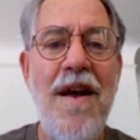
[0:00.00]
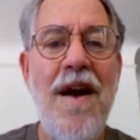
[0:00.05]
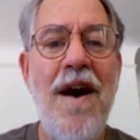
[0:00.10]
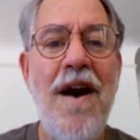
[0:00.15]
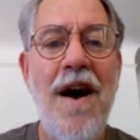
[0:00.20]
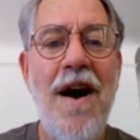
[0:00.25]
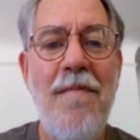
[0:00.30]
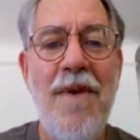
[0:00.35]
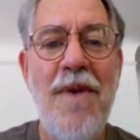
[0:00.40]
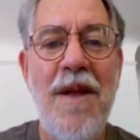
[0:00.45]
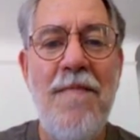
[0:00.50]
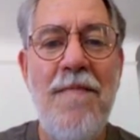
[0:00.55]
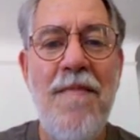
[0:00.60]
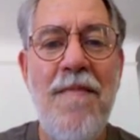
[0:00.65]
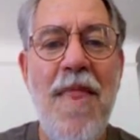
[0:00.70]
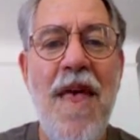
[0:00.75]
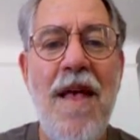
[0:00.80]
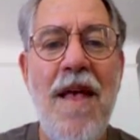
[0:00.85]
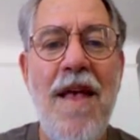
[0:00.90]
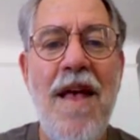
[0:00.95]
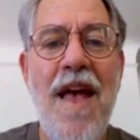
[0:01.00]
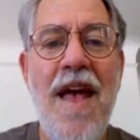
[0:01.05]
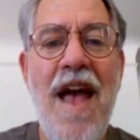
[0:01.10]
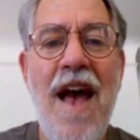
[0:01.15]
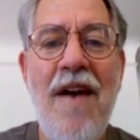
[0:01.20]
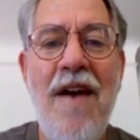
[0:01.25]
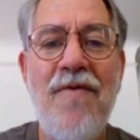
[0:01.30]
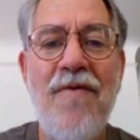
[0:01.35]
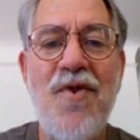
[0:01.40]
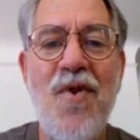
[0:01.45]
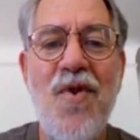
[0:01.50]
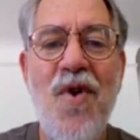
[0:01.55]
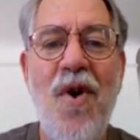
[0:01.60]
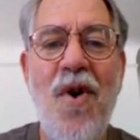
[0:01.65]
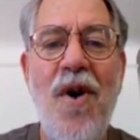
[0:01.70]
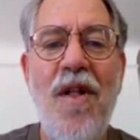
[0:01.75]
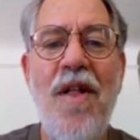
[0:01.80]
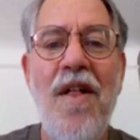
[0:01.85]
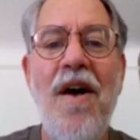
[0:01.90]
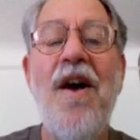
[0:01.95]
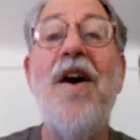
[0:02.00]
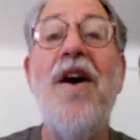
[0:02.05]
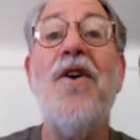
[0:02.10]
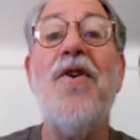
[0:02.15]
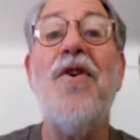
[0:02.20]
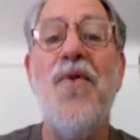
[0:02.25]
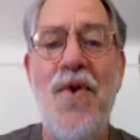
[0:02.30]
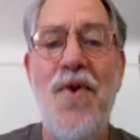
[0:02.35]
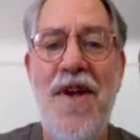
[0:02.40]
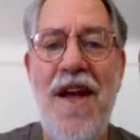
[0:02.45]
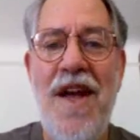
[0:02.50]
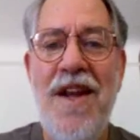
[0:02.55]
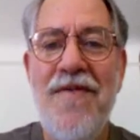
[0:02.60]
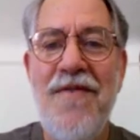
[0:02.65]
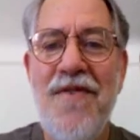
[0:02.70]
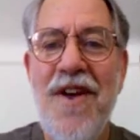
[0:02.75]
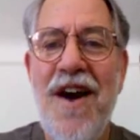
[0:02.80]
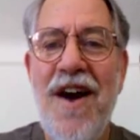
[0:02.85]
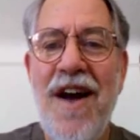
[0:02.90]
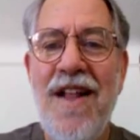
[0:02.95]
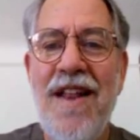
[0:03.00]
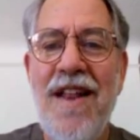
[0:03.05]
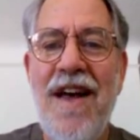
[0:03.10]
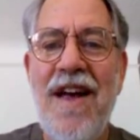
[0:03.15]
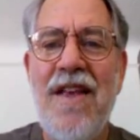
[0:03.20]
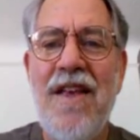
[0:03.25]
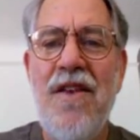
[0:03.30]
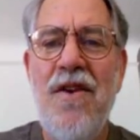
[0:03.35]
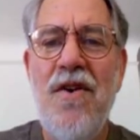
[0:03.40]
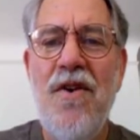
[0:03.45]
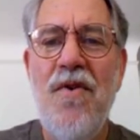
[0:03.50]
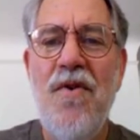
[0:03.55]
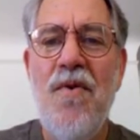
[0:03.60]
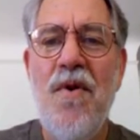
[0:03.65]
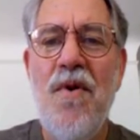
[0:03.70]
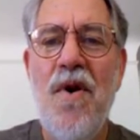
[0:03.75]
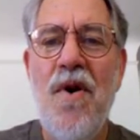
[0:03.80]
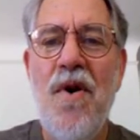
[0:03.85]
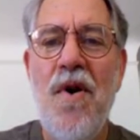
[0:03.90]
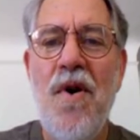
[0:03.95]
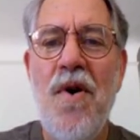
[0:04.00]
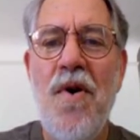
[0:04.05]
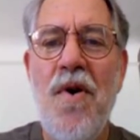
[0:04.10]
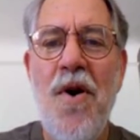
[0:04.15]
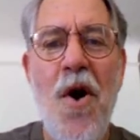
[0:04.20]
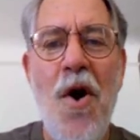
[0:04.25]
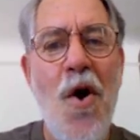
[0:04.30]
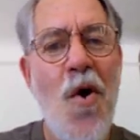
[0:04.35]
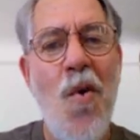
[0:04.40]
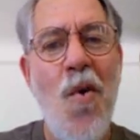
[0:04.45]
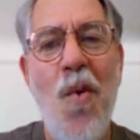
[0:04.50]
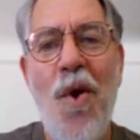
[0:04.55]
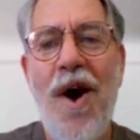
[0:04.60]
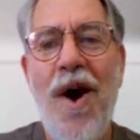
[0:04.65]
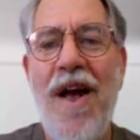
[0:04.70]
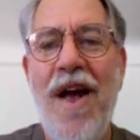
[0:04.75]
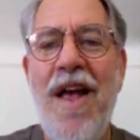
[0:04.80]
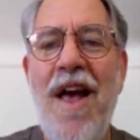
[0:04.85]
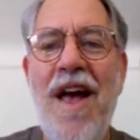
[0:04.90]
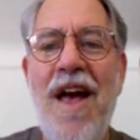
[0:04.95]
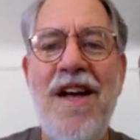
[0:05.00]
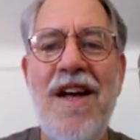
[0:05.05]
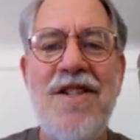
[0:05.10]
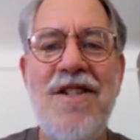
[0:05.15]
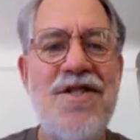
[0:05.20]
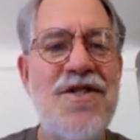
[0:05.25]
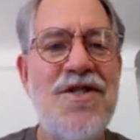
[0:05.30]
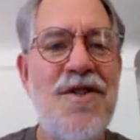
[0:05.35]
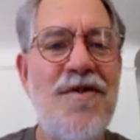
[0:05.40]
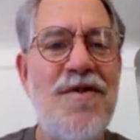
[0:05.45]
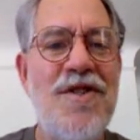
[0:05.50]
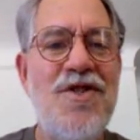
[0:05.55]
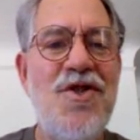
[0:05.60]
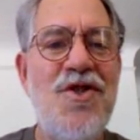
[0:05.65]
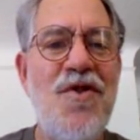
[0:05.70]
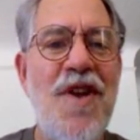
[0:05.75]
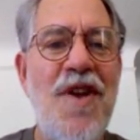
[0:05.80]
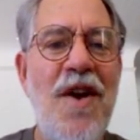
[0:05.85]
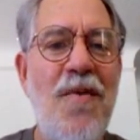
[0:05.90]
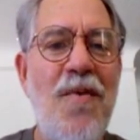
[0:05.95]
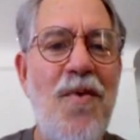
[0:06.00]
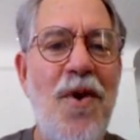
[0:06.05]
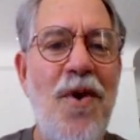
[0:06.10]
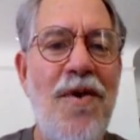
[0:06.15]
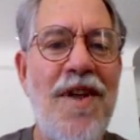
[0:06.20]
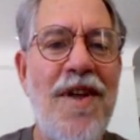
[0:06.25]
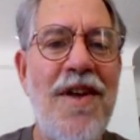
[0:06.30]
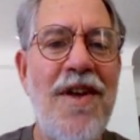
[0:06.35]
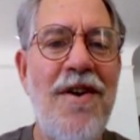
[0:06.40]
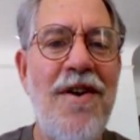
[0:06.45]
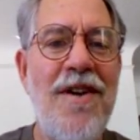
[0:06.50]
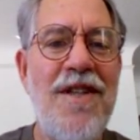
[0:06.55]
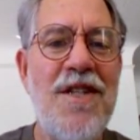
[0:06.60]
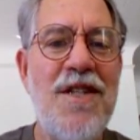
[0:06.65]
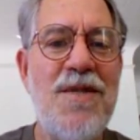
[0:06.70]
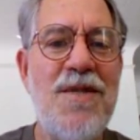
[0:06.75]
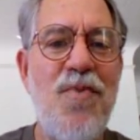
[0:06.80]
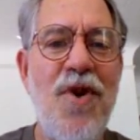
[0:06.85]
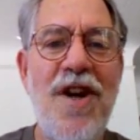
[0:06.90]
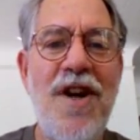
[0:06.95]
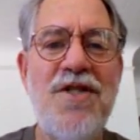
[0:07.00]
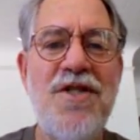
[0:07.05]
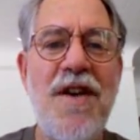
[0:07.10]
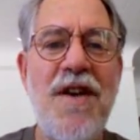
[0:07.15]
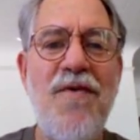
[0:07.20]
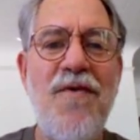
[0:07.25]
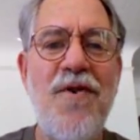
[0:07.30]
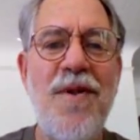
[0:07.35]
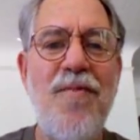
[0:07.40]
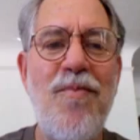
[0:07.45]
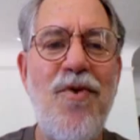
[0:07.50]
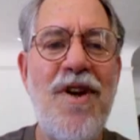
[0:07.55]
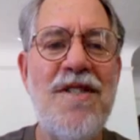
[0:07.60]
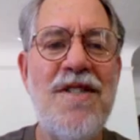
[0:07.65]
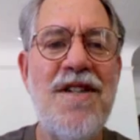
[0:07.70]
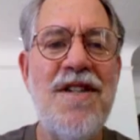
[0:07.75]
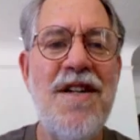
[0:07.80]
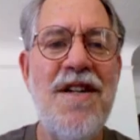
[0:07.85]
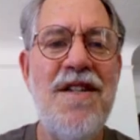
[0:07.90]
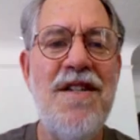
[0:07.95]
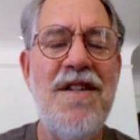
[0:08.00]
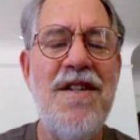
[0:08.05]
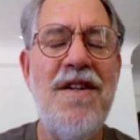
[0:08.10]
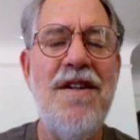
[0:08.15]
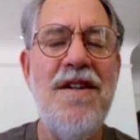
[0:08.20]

I mean, after all, a creative guy like you, why, as soon as you get rolling on this project for the president?